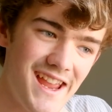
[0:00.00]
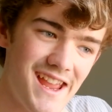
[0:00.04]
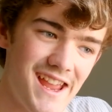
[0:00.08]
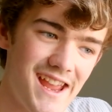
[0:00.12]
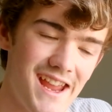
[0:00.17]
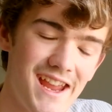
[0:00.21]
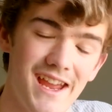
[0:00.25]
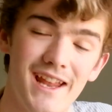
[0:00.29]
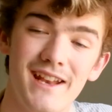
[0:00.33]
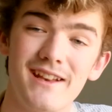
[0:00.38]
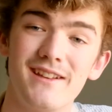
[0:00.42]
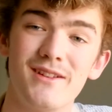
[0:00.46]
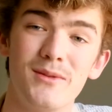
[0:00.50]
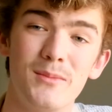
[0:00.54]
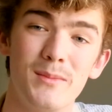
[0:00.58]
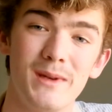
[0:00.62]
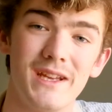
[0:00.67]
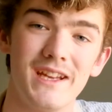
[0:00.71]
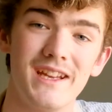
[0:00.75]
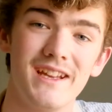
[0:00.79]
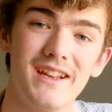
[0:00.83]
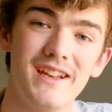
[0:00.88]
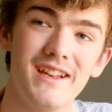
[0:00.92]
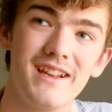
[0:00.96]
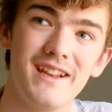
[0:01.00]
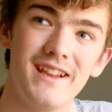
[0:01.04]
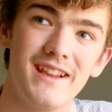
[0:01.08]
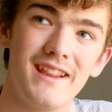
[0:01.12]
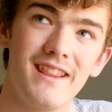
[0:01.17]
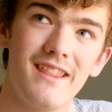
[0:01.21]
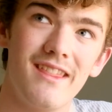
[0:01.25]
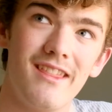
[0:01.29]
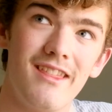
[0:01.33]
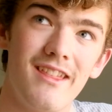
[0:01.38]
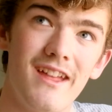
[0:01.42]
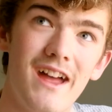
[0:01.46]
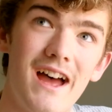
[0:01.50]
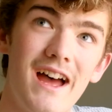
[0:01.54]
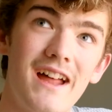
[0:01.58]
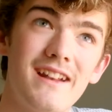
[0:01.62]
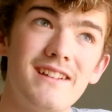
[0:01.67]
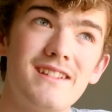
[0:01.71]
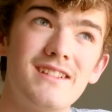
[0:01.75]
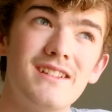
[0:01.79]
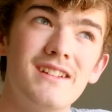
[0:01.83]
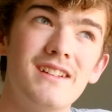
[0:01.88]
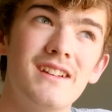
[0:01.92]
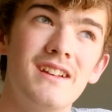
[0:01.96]
and to me
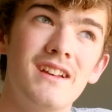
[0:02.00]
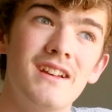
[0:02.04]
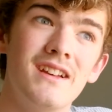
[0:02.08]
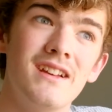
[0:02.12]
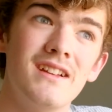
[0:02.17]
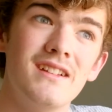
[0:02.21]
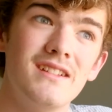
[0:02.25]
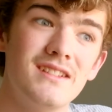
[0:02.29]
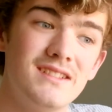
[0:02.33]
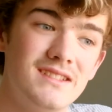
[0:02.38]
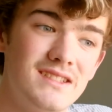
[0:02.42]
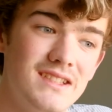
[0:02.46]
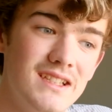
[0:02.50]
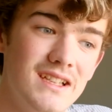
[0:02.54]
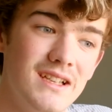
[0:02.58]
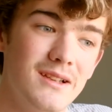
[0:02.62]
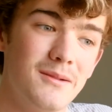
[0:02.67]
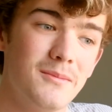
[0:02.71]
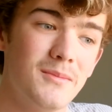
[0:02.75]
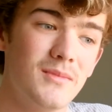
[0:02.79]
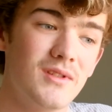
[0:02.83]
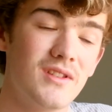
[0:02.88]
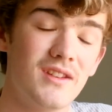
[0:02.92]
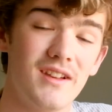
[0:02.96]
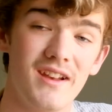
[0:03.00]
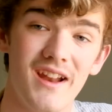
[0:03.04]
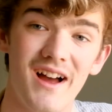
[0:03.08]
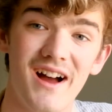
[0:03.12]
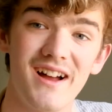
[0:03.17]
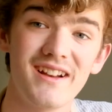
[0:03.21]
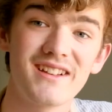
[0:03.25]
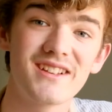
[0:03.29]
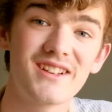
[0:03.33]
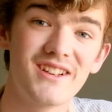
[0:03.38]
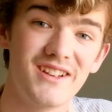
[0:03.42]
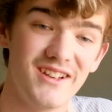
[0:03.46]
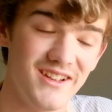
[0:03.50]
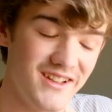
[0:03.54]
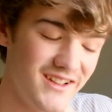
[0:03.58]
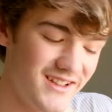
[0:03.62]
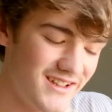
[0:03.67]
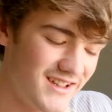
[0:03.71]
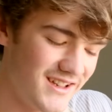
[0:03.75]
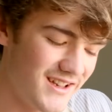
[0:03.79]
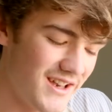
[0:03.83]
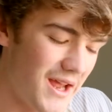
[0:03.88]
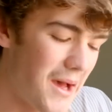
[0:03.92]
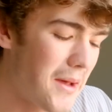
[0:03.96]
that seems not good
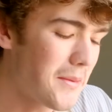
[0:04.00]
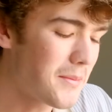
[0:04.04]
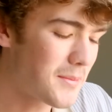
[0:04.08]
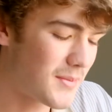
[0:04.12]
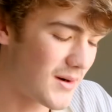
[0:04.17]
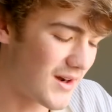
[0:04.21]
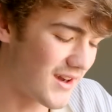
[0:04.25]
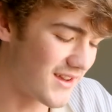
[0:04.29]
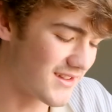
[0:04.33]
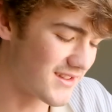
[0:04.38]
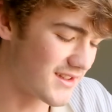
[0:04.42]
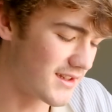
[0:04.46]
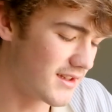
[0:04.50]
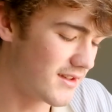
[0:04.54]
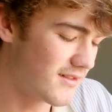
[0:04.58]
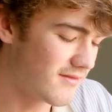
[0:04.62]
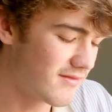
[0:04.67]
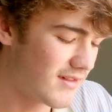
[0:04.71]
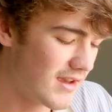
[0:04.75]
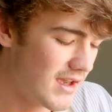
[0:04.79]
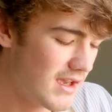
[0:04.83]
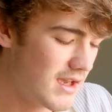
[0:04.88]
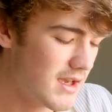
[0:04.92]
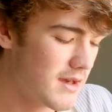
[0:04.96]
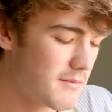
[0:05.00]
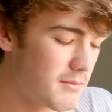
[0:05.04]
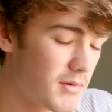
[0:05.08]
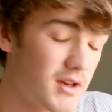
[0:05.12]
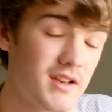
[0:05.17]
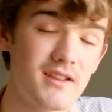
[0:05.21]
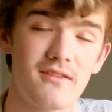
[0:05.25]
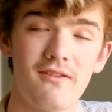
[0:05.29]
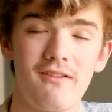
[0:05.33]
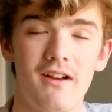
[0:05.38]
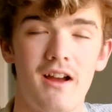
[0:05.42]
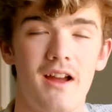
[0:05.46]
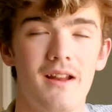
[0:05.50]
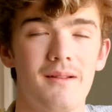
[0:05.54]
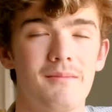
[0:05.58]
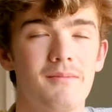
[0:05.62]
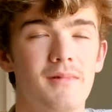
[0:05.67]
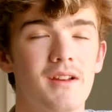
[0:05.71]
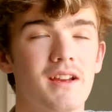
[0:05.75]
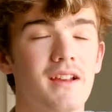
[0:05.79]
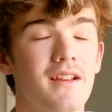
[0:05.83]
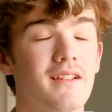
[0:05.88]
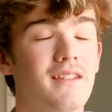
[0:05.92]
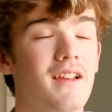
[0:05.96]
and not positive, but it's fine
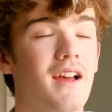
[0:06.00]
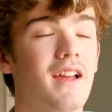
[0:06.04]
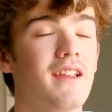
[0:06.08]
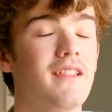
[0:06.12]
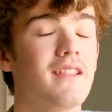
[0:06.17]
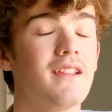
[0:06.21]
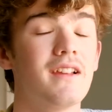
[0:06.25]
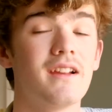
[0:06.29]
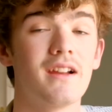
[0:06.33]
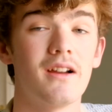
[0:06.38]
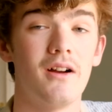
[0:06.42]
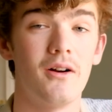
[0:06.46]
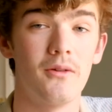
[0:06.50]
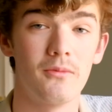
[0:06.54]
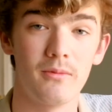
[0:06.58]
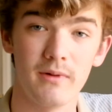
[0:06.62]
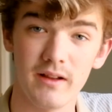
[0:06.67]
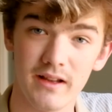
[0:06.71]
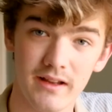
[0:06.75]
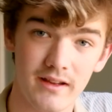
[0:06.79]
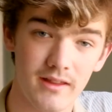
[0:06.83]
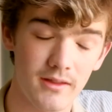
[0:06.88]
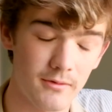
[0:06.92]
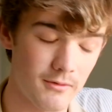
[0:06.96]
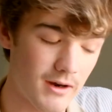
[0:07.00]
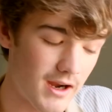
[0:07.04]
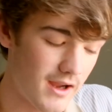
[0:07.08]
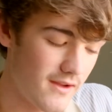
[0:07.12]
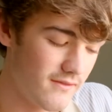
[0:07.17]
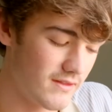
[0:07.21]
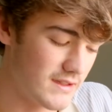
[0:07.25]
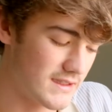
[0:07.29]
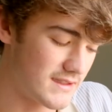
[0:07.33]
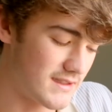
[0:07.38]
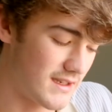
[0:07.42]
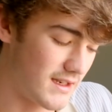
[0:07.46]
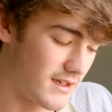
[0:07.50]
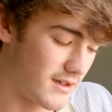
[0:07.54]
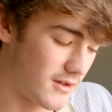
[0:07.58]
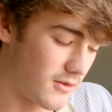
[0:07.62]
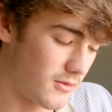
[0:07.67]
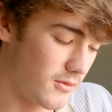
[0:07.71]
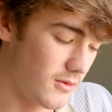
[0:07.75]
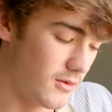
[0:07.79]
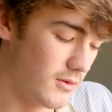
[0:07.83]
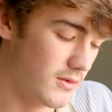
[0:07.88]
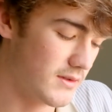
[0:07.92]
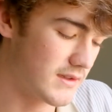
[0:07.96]
because I think I'll really thrive in Santa
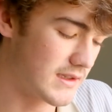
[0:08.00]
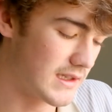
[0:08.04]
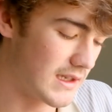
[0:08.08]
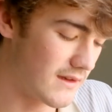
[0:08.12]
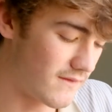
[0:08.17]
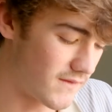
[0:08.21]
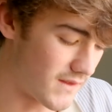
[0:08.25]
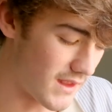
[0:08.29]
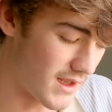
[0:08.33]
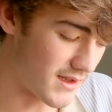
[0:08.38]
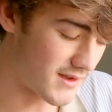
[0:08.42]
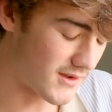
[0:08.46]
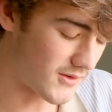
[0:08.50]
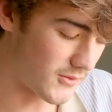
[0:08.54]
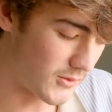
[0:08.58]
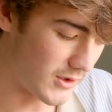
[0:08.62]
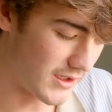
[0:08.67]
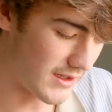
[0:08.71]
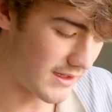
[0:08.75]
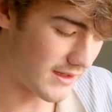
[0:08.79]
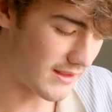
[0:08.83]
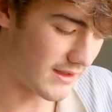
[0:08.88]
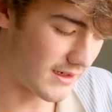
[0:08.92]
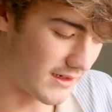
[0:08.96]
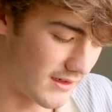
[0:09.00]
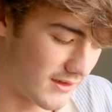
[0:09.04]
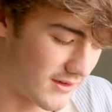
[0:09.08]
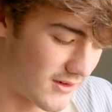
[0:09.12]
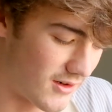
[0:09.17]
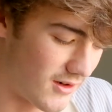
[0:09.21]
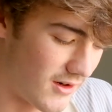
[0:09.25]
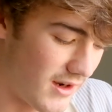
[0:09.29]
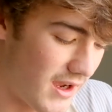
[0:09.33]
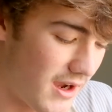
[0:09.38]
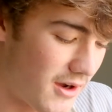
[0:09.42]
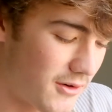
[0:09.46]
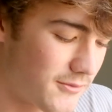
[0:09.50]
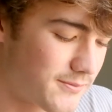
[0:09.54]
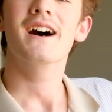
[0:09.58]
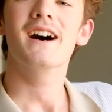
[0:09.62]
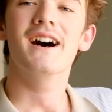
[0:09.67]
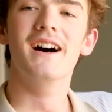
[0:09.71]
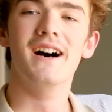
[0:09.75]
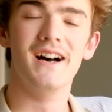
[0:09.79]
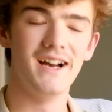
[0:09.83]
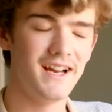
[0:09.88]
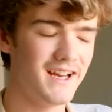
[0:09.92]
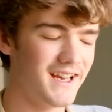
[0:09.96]
Cruz if that's the way that things turn out.
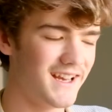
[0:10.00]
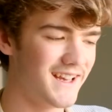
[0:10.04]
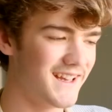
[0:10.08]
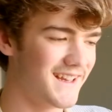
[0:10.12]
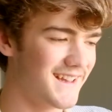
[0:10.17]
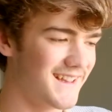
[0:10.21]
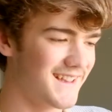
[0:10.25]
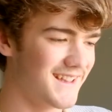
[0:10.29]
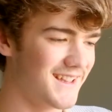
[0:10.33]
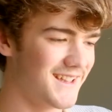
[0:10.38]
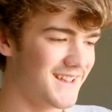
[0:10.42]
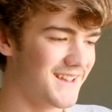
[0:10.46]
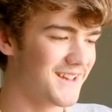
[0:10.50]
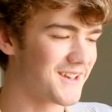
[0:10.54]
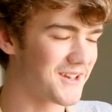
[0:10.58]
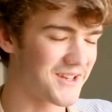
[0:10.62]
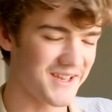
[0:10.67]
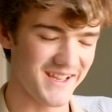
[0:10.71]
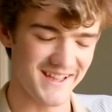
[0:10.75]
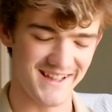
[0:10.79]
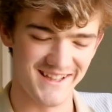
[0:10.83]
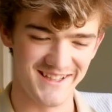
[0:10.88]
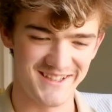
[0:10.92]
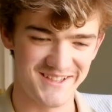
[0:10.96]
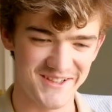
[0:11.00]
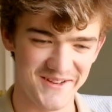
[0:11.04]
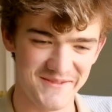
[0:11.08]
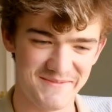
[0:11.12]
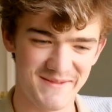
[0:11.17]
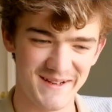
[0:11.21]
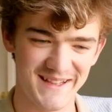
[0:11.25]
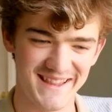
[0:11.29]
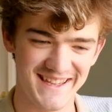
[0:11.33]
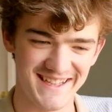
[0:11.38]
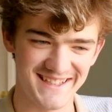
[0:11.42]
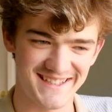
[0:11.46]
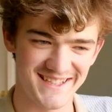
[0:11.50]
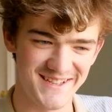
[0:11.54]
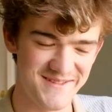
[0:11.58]
Okay, let's open this